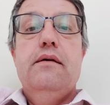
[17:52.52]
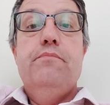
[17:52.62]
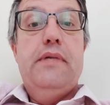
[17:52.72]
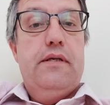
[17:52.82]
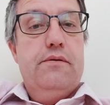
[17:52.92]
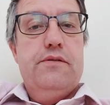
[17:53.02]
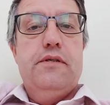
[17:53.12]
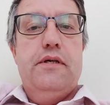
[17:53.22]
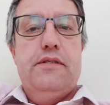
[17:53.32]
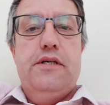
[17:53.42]
Medical
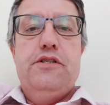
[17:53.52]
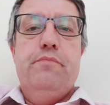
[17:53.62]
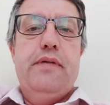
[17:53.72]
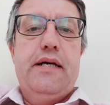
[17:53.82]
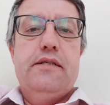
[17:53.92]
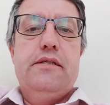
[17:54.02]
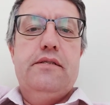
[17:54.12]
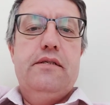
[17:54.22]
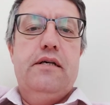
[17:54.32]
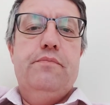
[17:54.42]
science actually backs
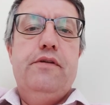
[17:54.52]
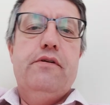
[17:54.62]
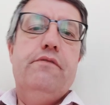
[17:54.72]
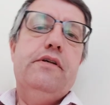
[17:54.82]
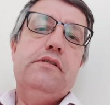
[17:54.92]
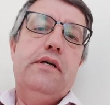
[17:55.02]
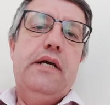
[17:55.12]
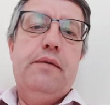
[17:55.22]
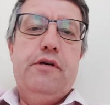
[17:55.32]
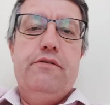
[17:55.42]
this up. You've got things like
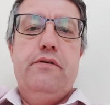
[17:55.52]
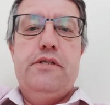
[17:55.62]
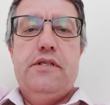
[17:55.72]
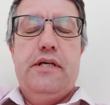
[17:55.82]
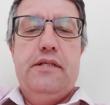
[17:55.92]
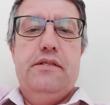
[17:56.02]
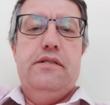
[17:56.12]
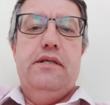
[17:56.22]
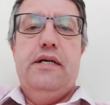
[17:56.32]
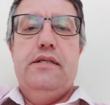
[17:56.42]
MRI scans
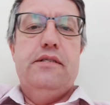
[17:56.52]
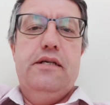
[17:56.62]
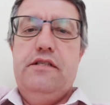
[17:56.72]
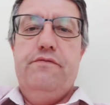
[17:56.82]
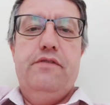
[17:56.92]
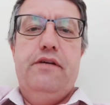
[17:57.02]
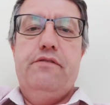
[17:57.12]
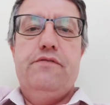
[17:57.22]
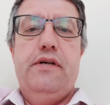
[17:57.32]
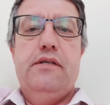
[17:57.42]
and CAT scans and
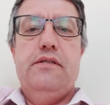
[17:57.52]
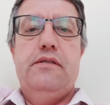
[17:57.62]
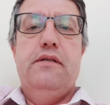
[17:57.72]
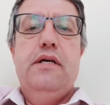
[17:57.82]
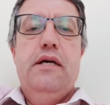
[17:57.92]
various things. And,